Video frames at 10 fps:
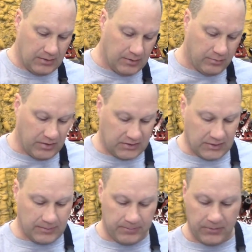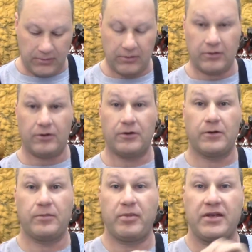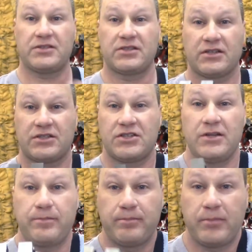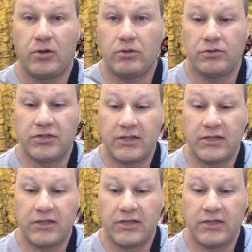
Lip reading: Picked up your basic cheap old